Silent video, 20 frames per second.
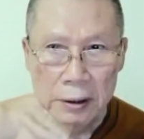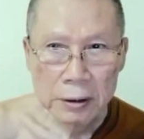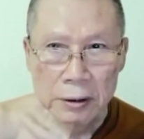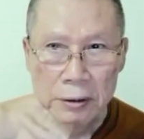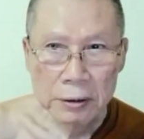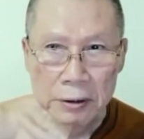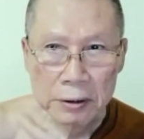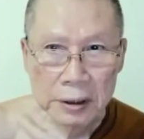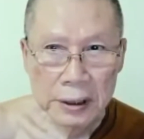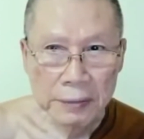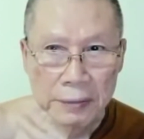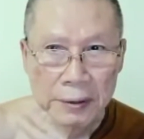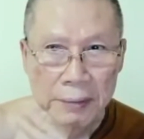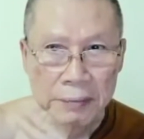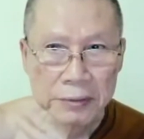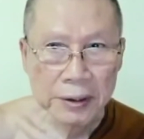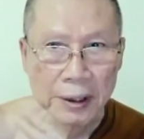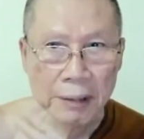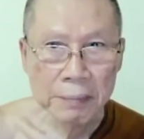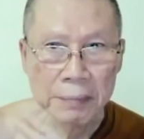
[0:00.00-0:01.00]
to give
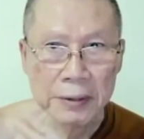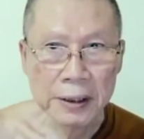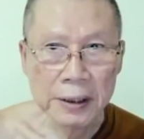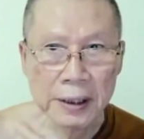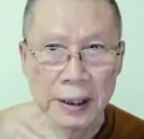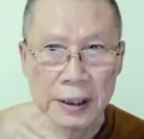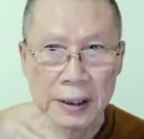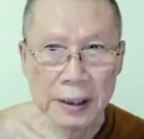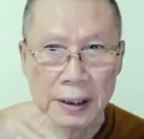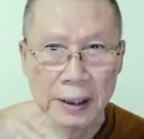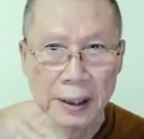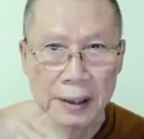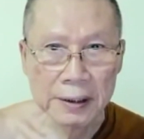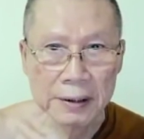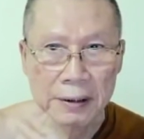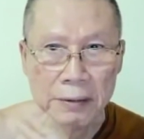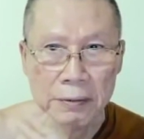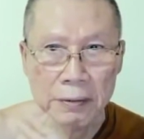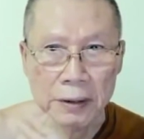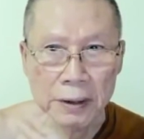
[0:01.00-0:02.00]
him something that he
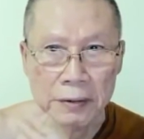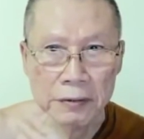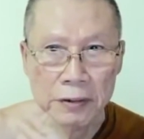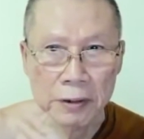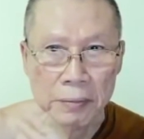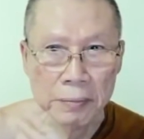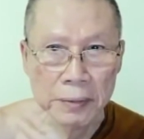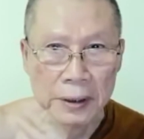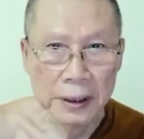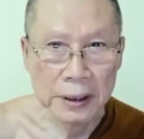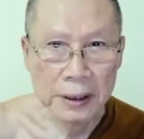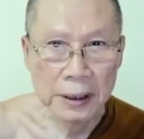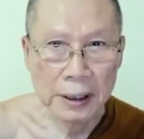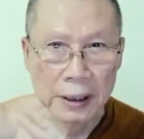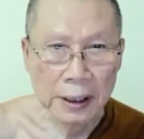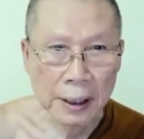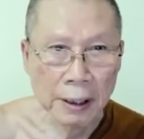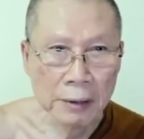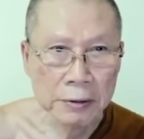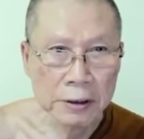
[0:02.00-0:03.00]
doesn't want will be
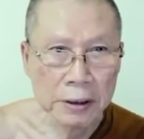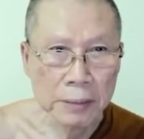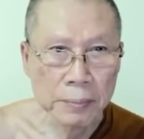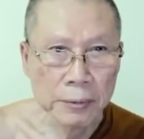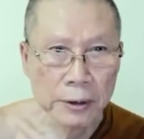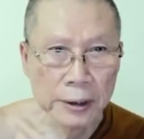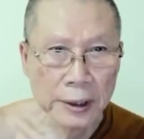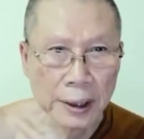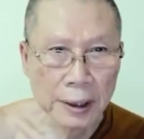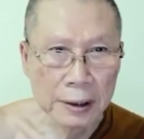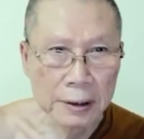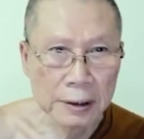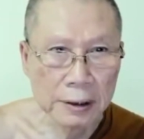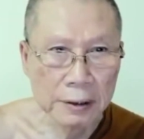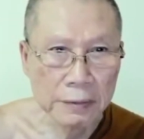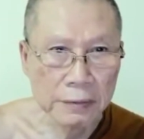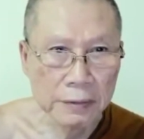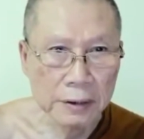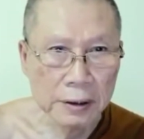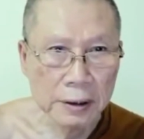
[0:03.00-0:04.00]

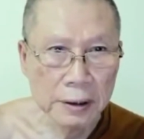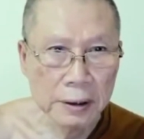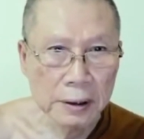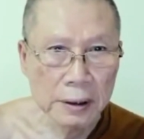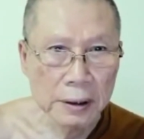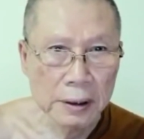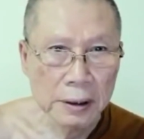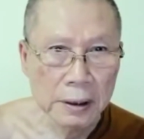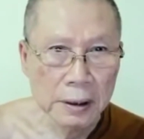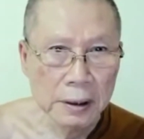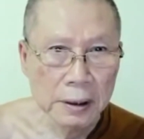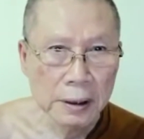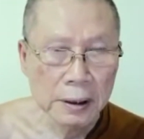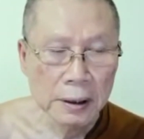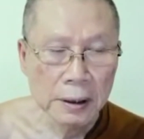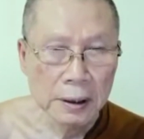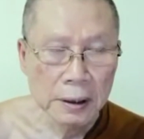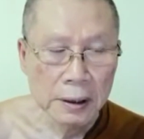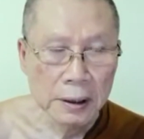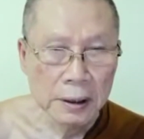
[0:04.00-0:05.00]
counterproductive.
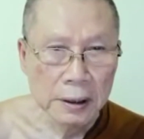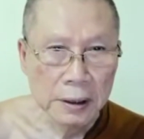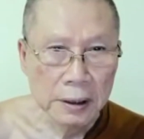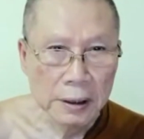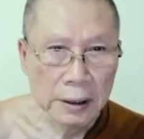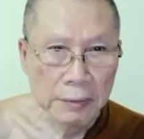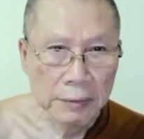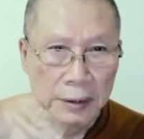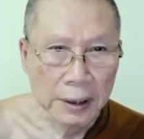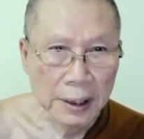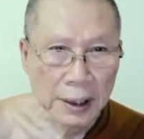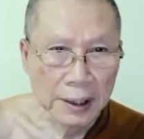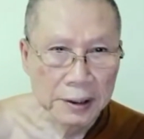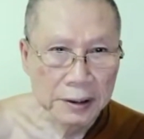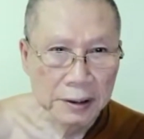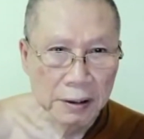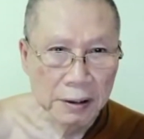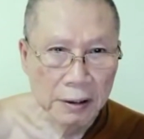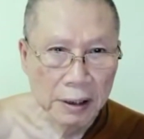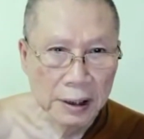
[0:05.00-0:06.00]
If he likes to